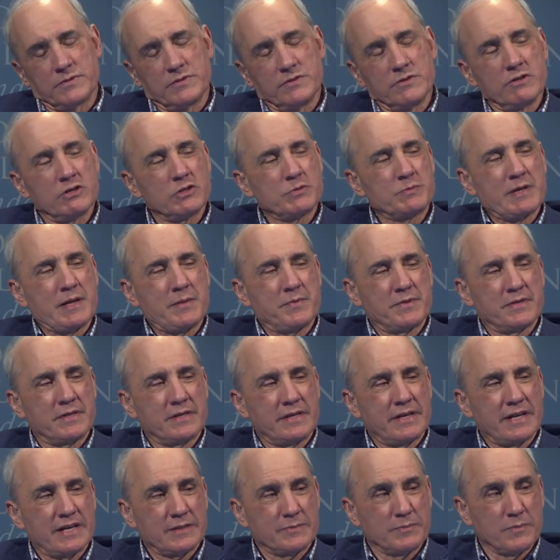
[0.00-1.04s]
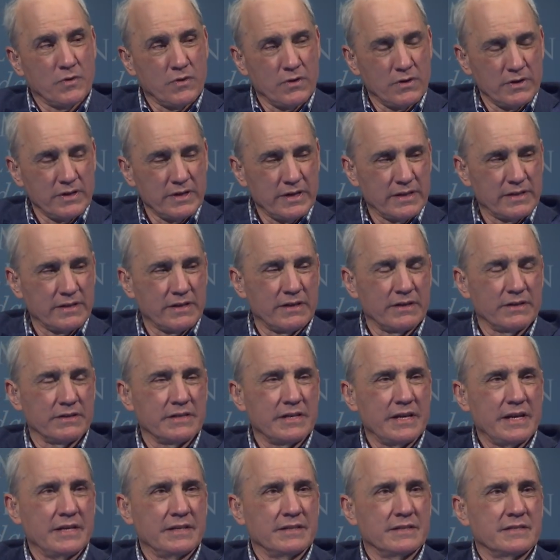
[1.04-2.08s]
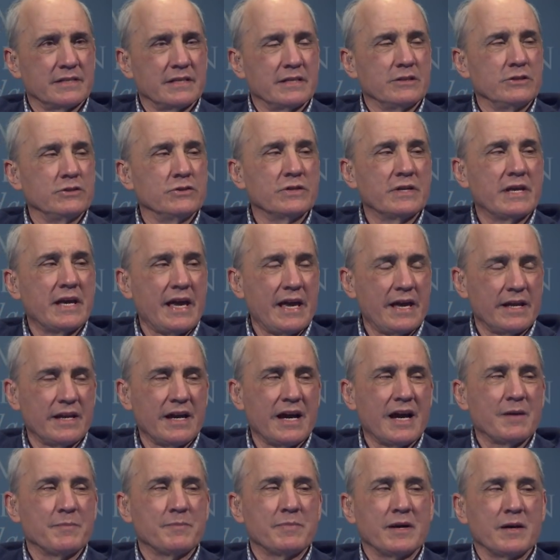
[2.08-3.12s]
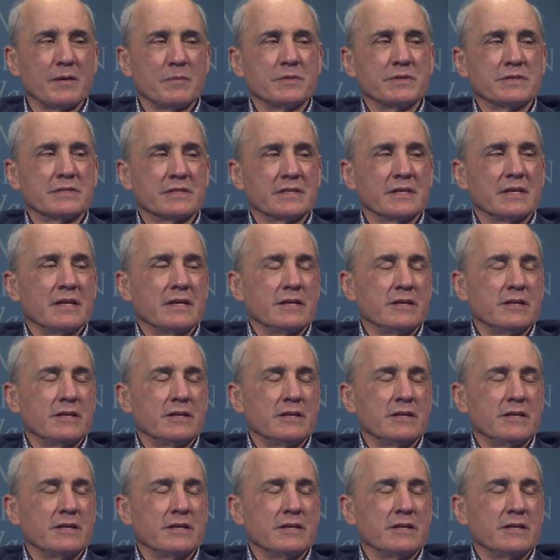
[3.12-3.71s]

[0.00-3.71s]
newspaper the next morning there in Dayton saying you cannot publish,